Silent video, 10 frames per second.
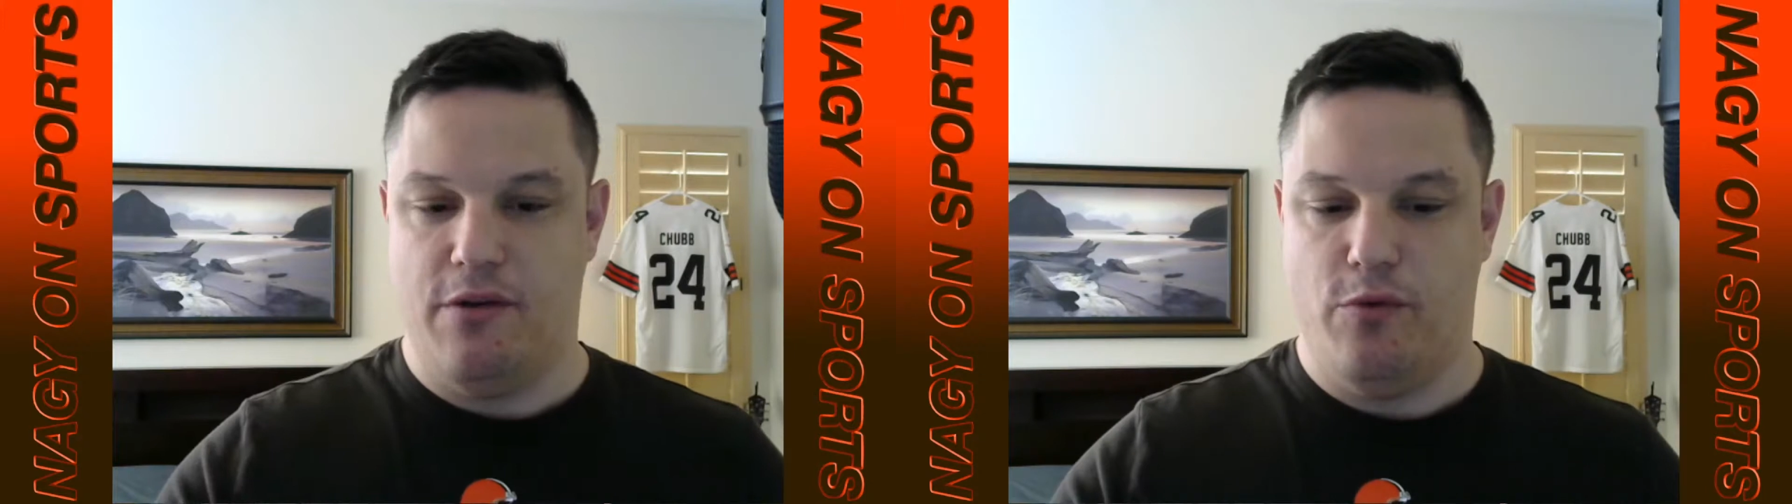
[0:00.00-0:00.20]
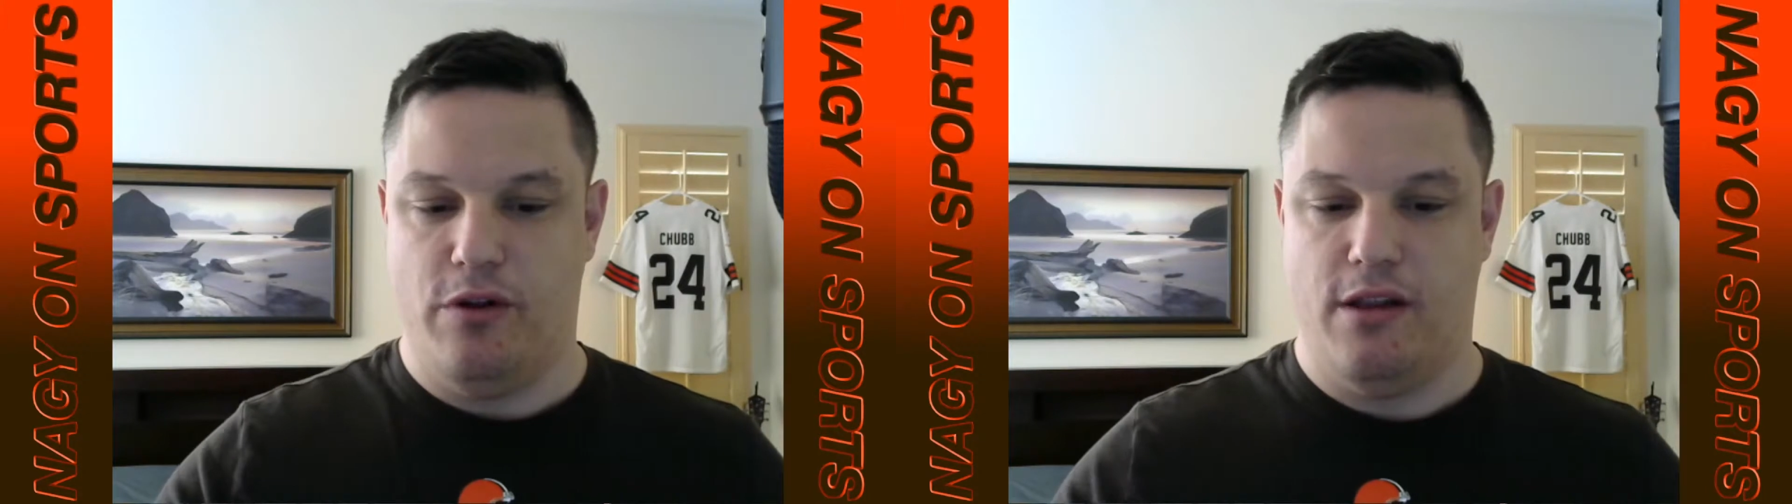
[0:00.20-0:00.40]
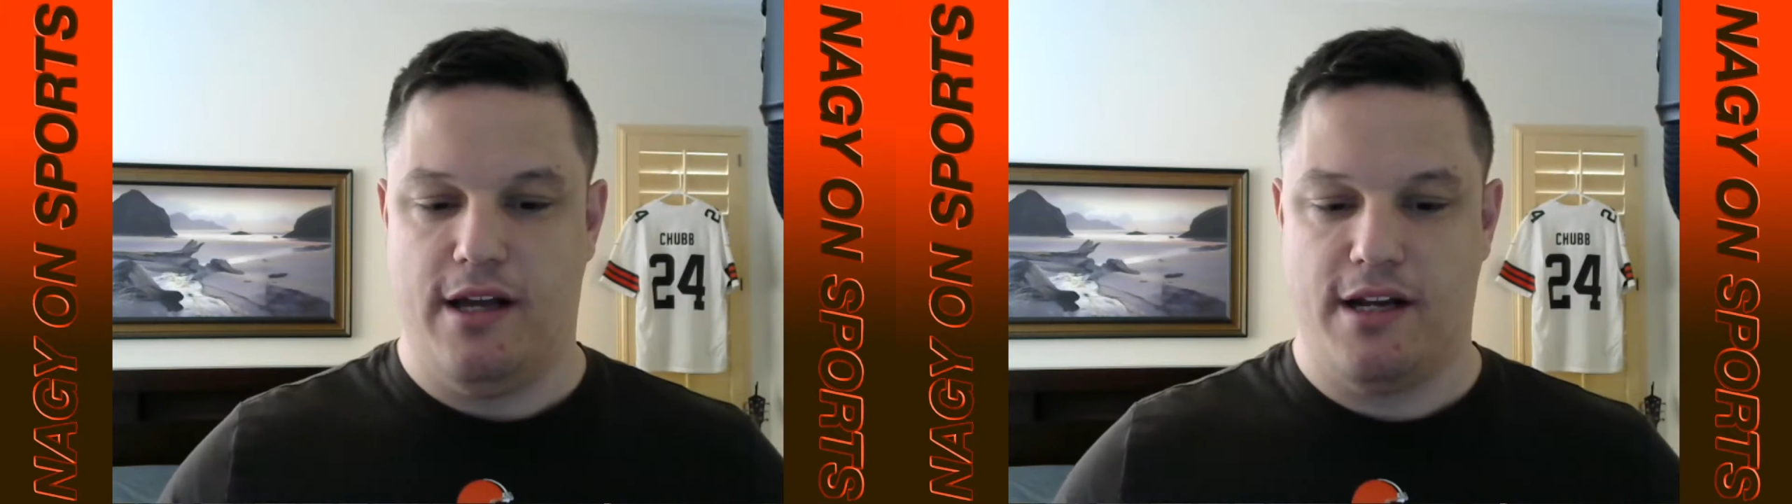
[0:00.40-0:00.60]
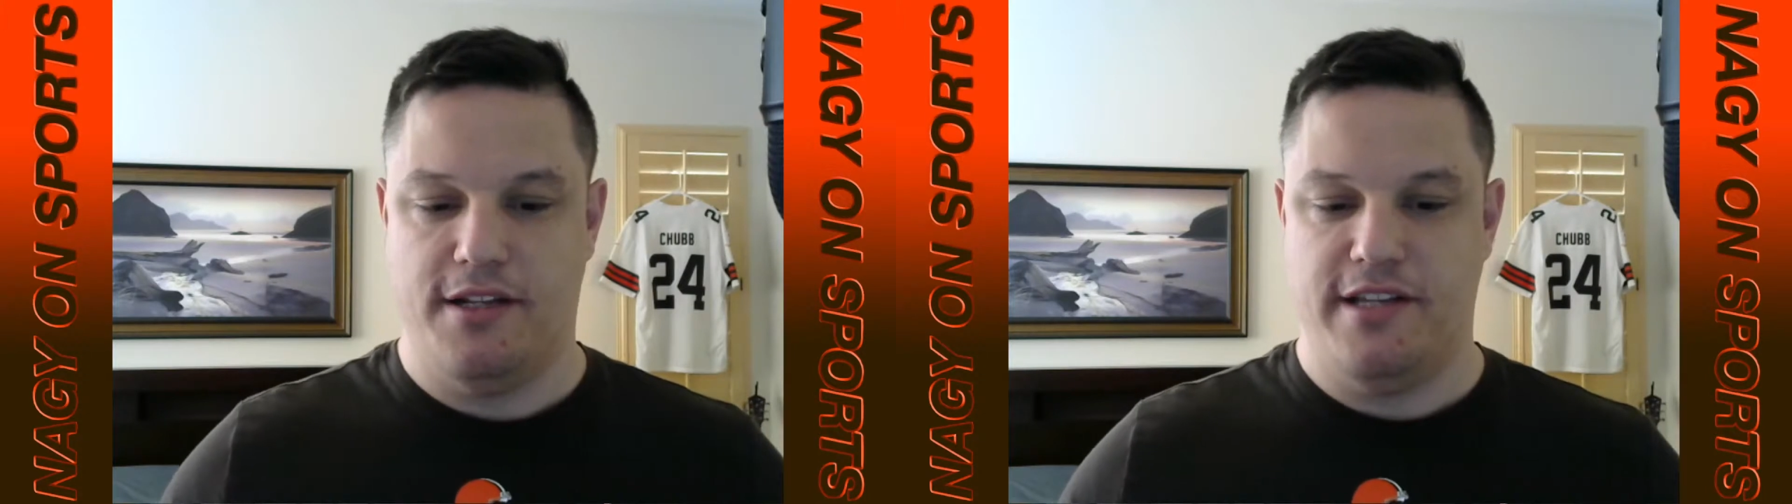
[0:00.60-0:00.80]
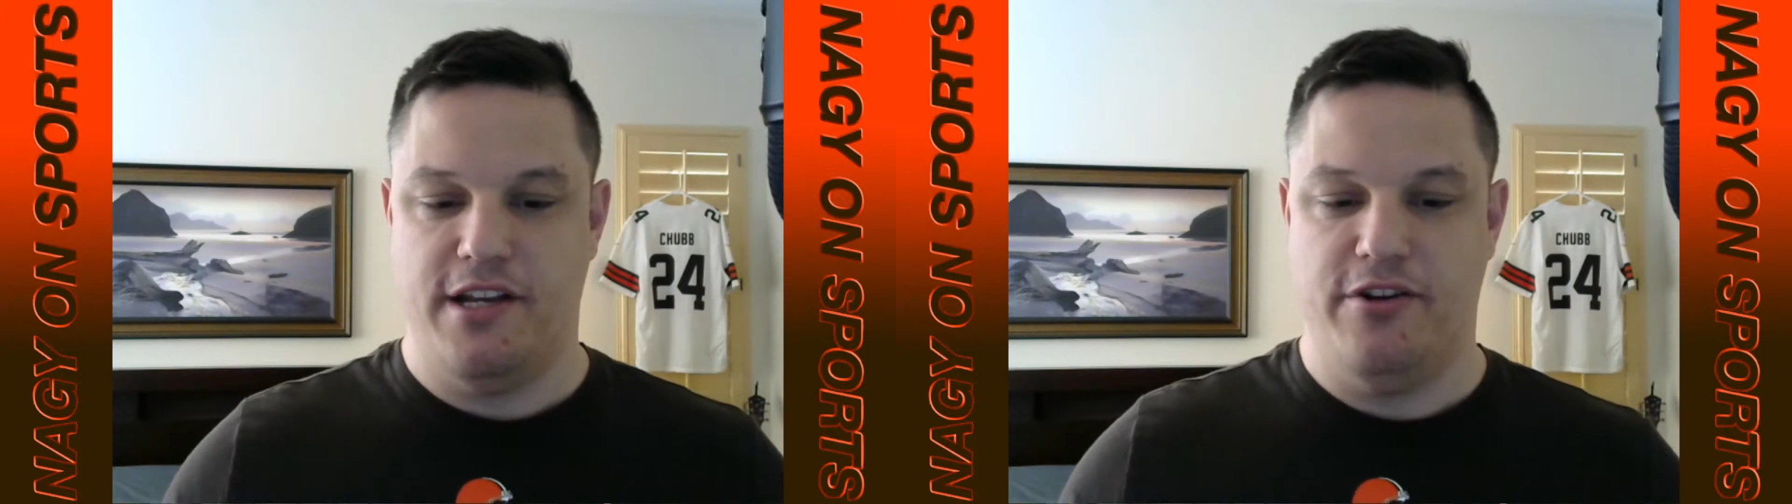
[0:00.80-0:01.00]
we'll
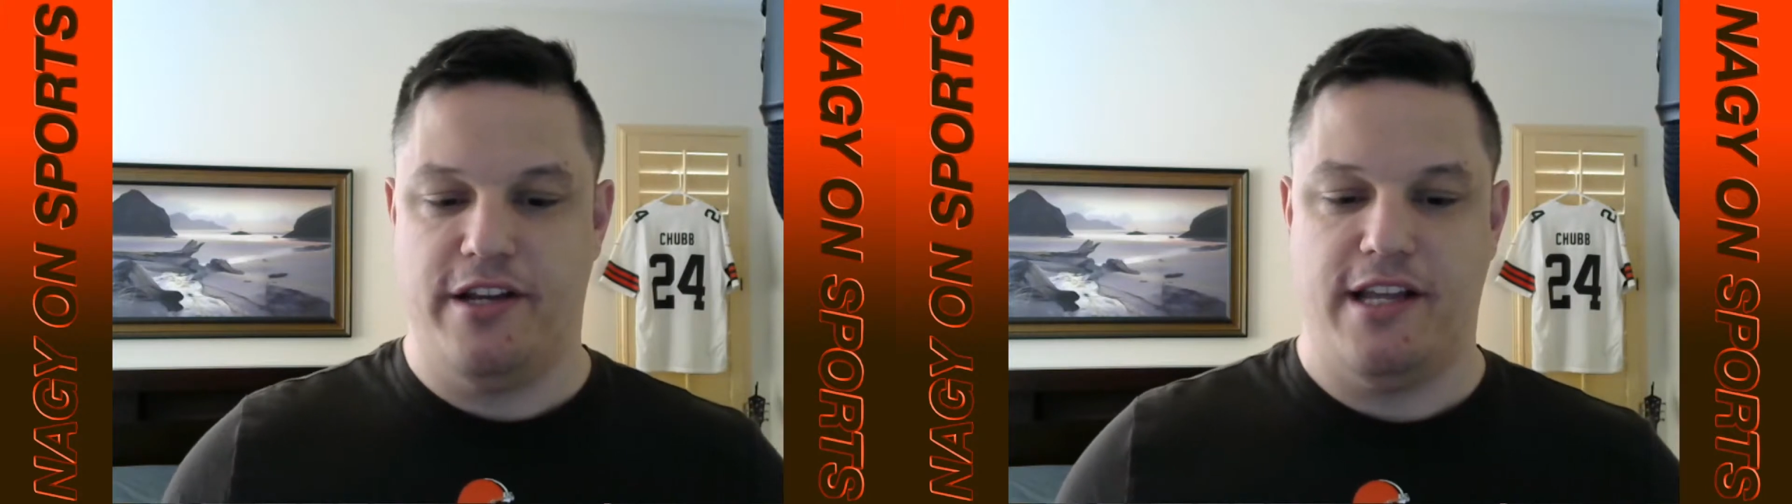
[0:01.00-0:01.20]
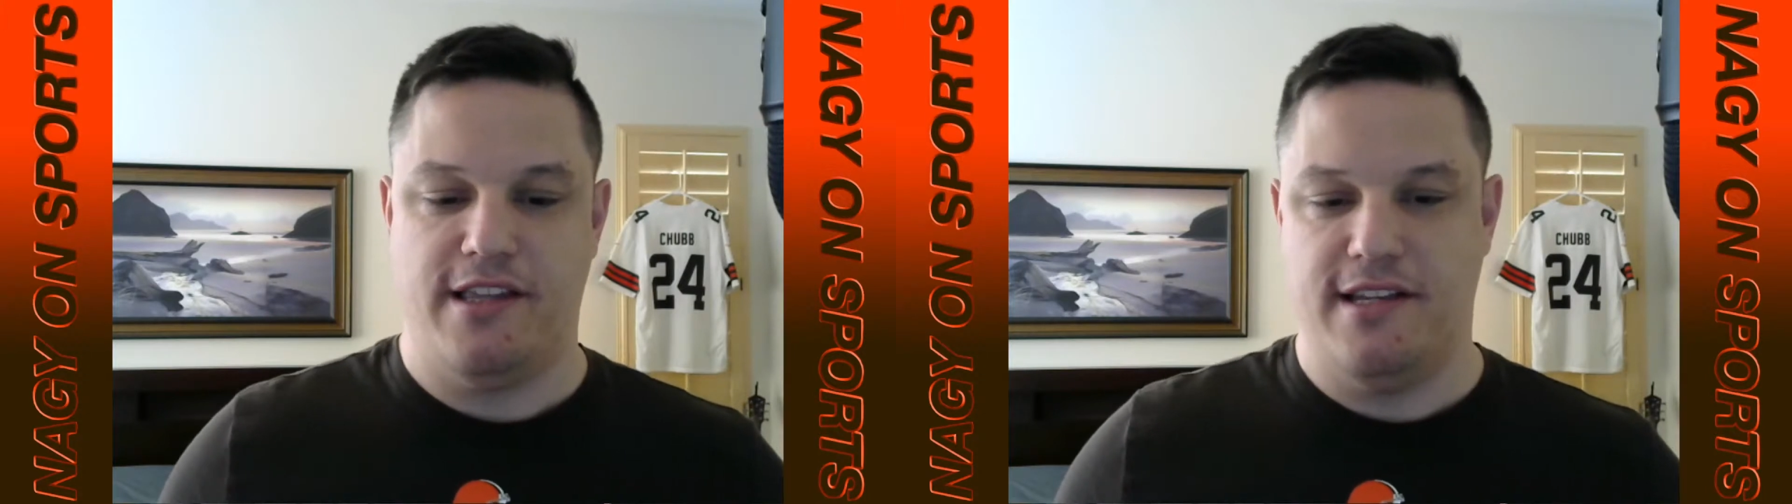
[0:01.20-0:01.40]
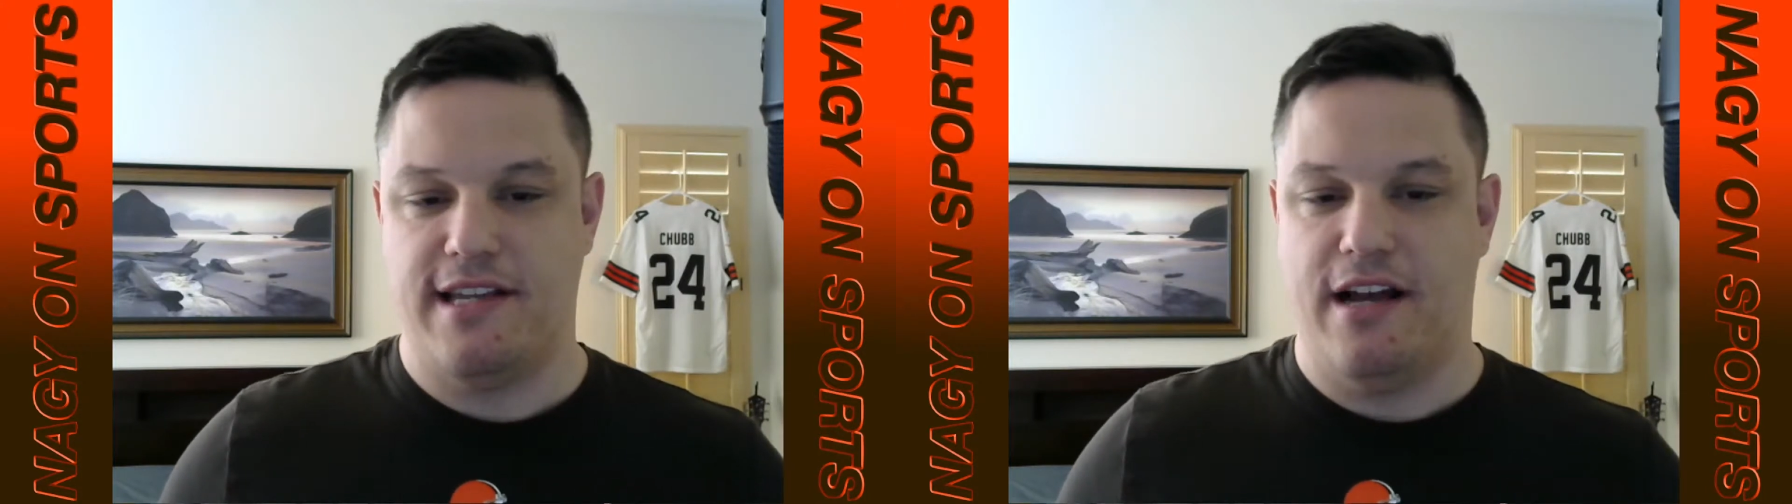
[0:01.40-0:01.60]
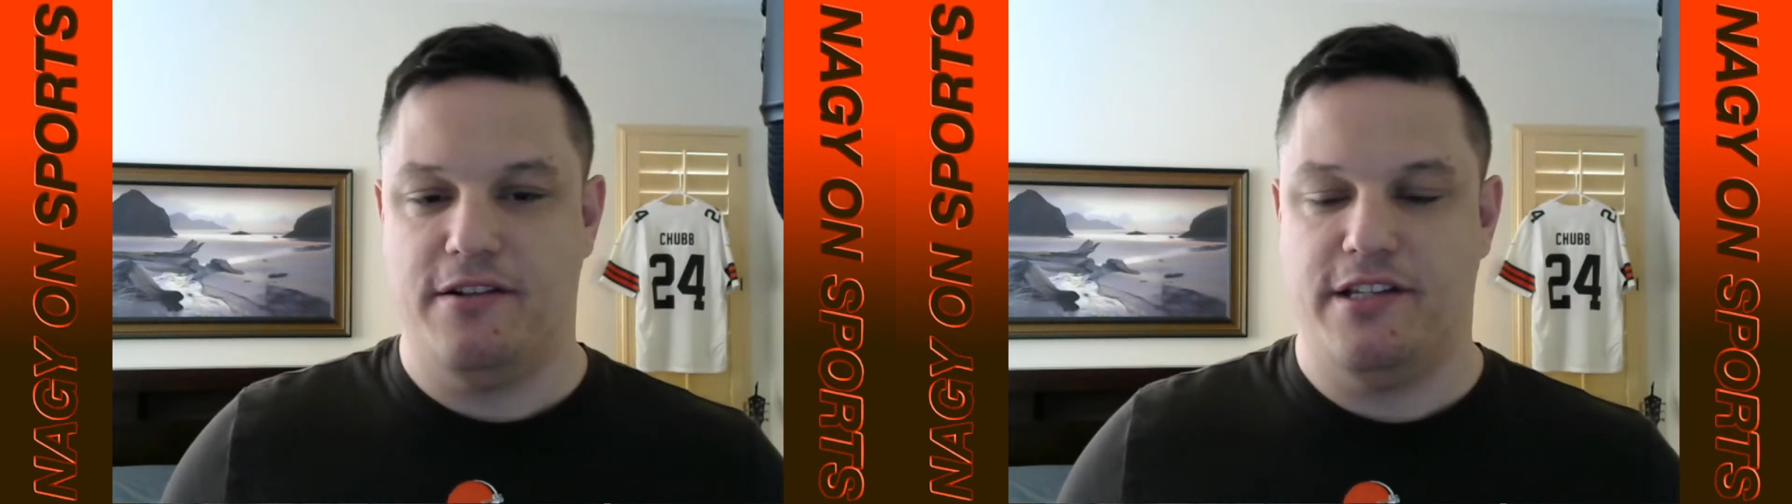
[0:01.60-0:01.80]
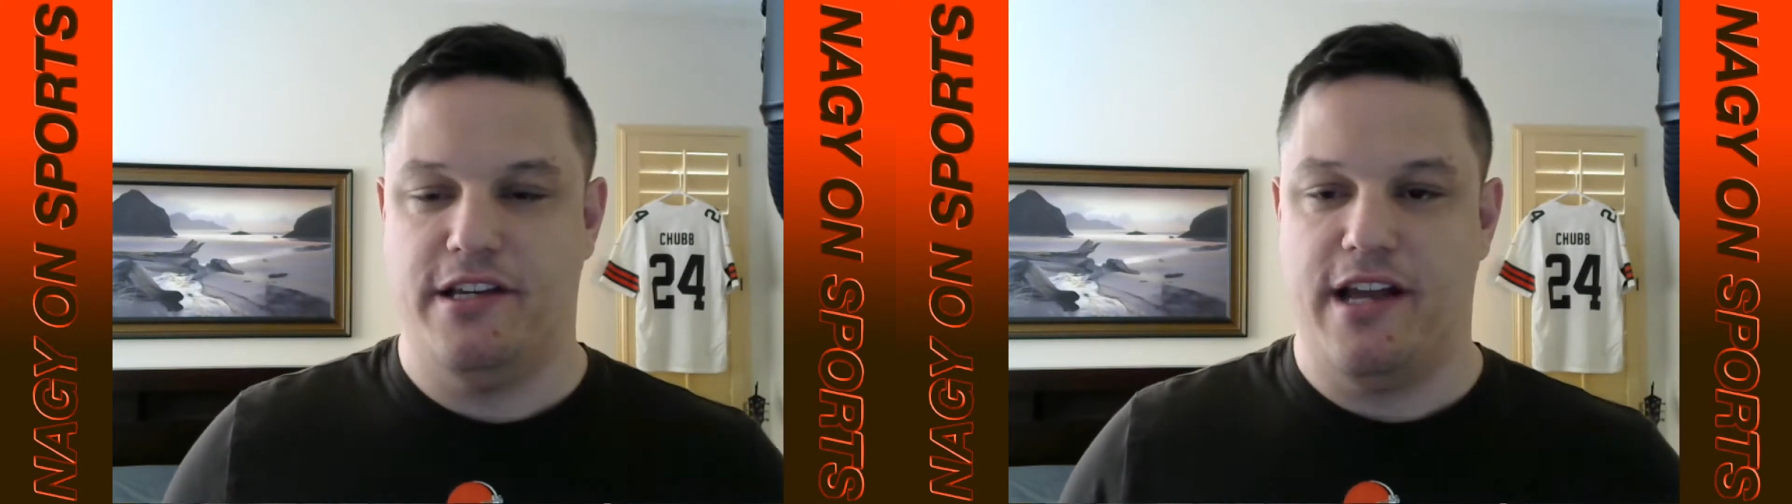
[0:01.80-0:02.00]
continue to get these out to you